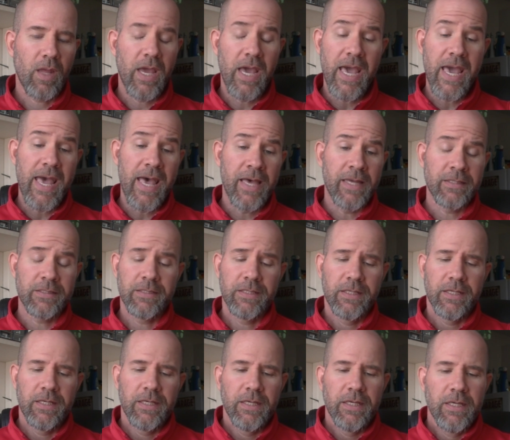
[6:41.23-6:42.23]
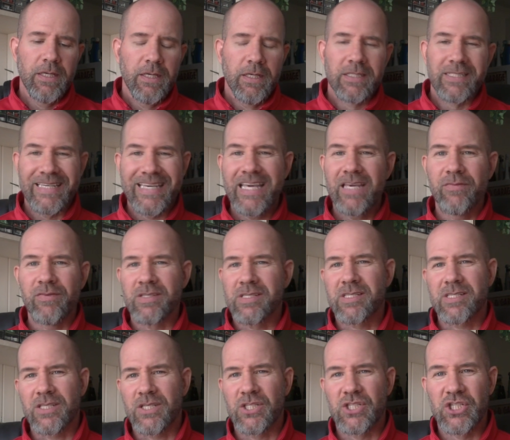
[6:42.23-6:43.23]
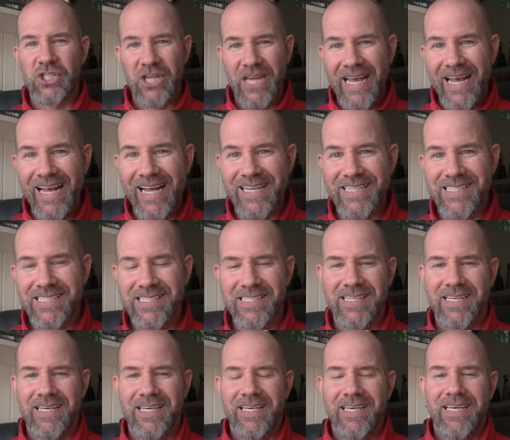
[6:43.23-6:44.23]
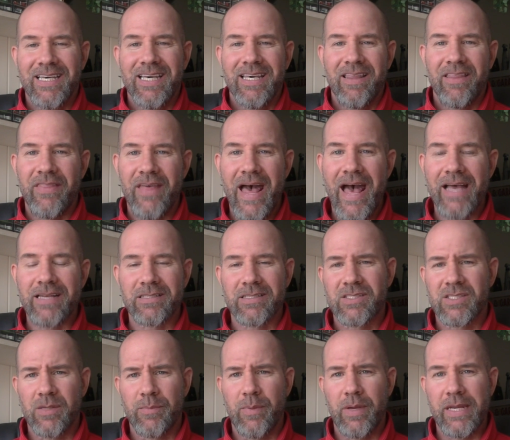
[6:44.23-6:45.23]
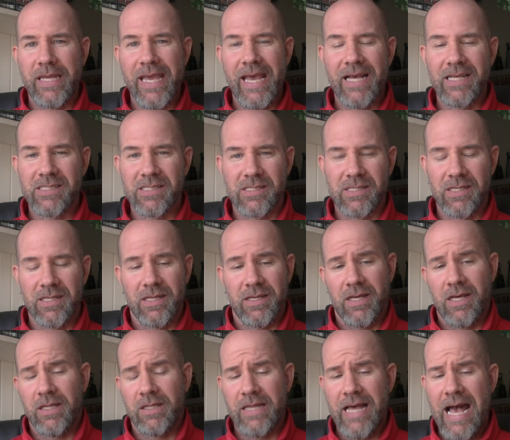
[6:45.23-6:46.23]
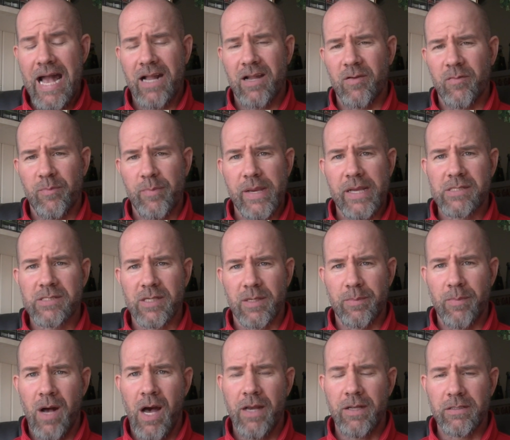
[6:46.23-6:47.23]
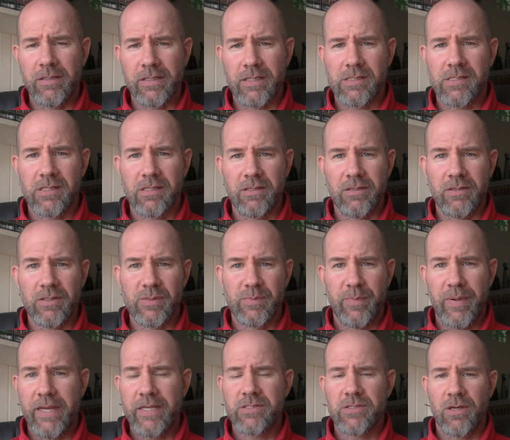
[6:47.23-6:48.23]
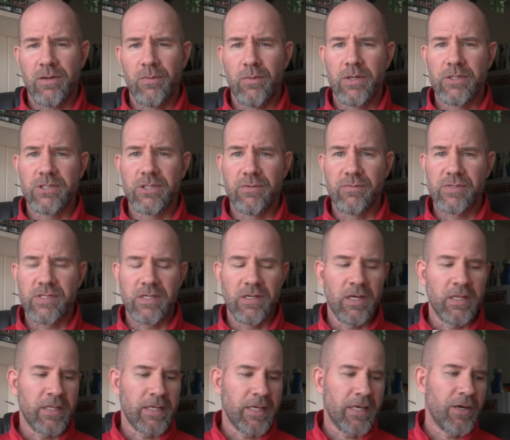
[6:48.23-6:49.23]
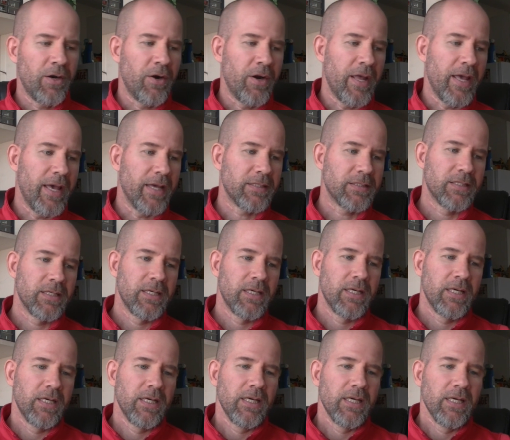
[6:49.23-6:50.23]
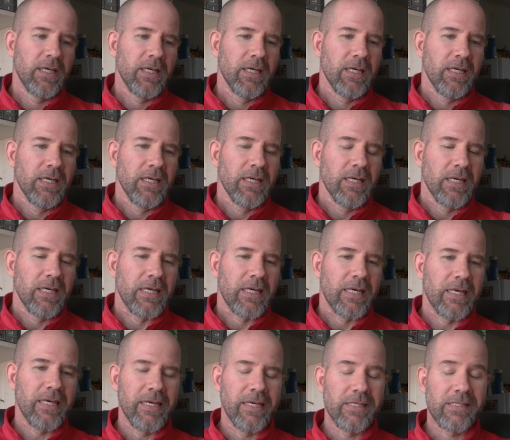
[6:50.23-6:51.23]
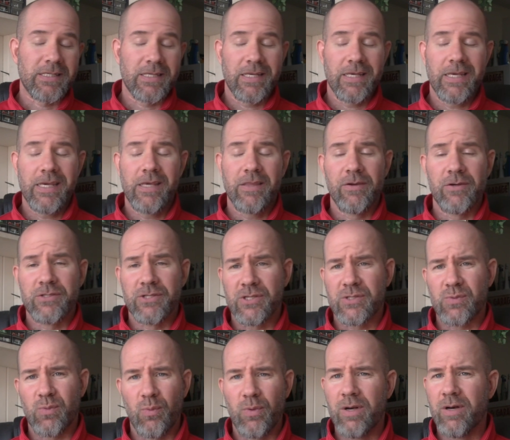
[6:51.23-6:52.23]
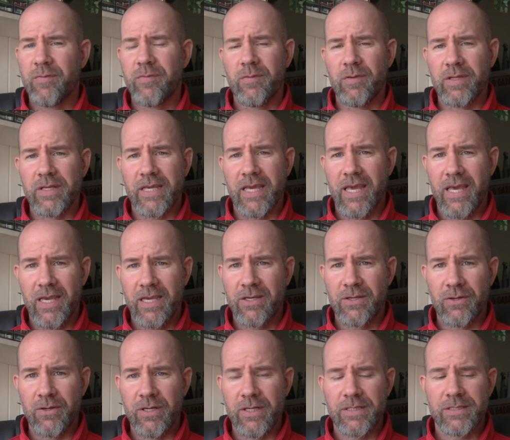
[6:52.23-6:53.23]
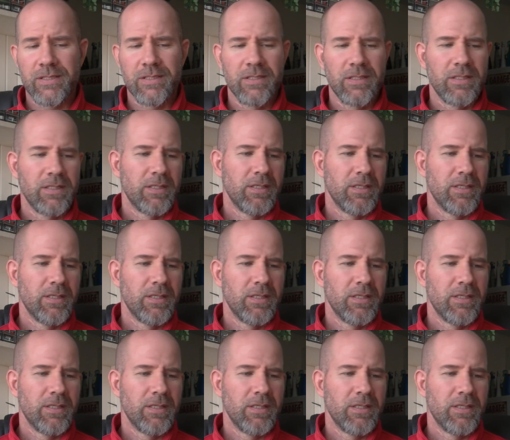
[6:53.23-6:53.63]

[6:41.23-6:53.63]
And to even suggest that somebody has a lack of basic modeling skills based on what you've seen on the internet is either just willfully ignorant,